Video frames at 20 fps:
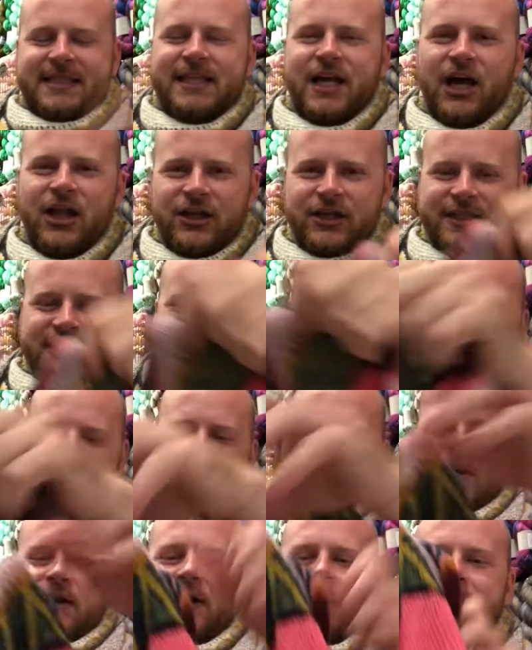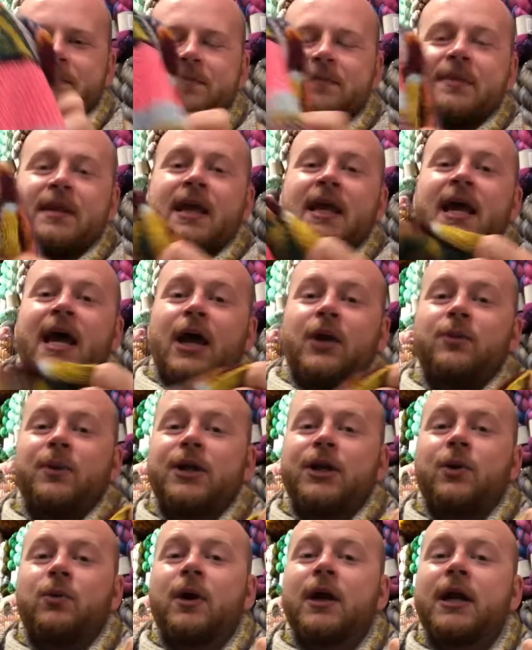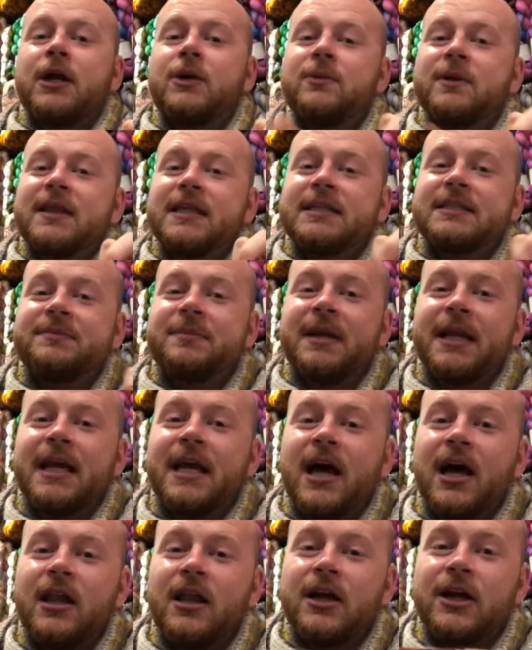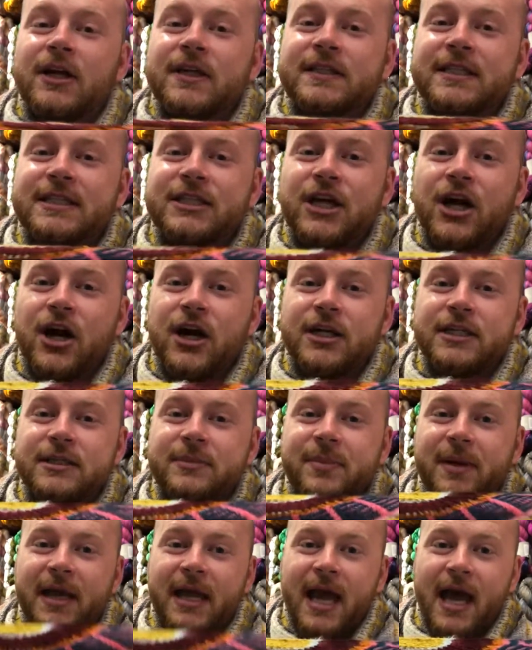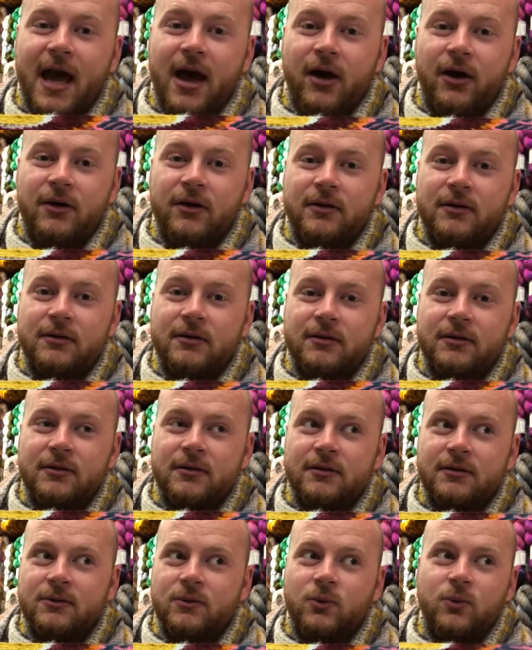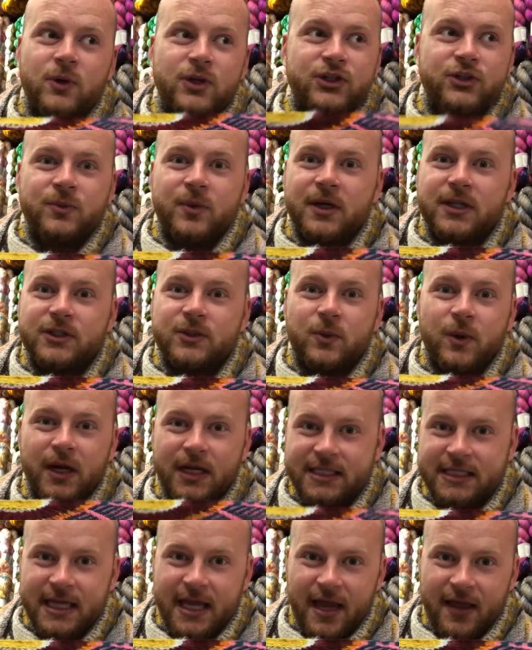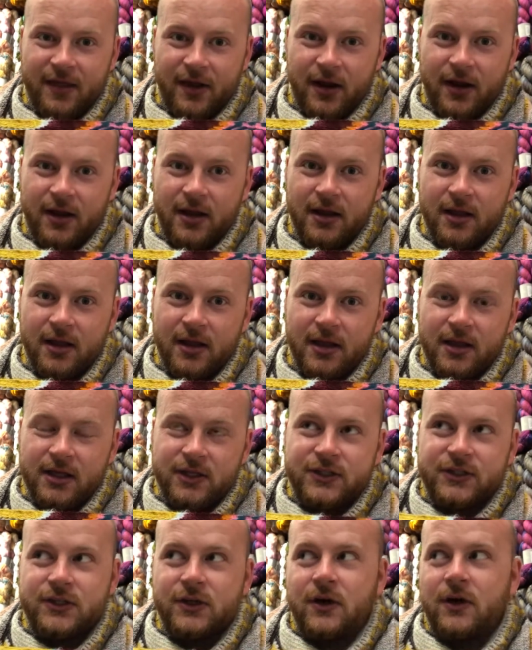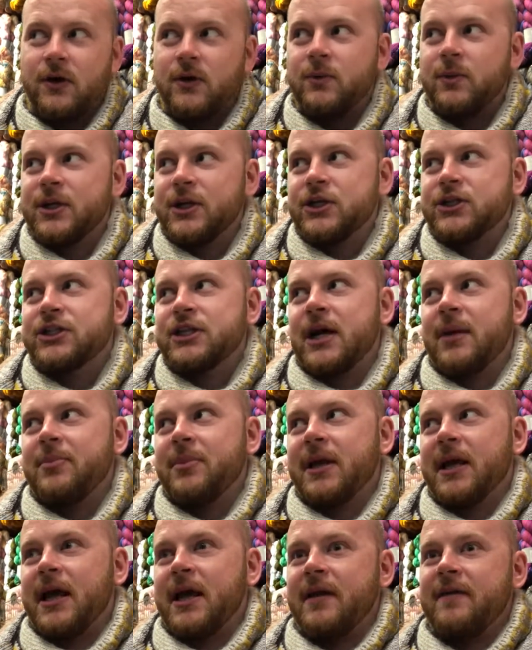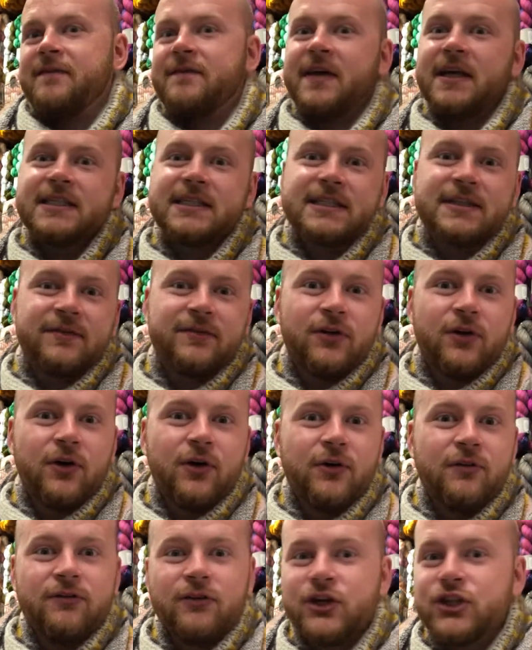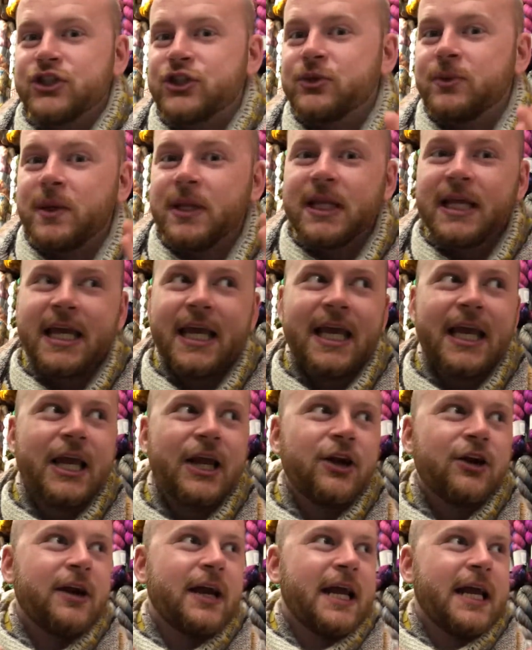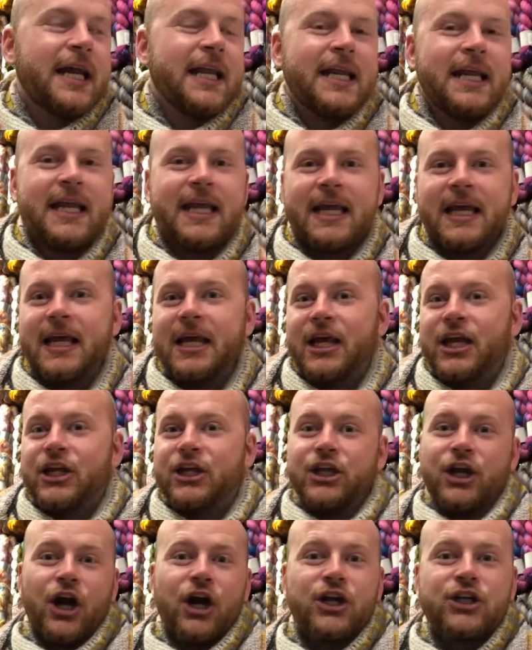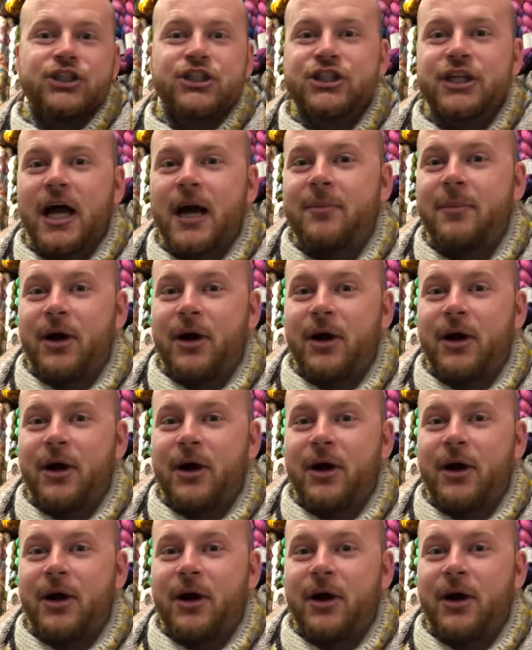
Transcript: colors together. And when you're working with this many colors, it's hard to pick out which ones work together. So when you're shopping at a festival, virtually, or at any yarn shop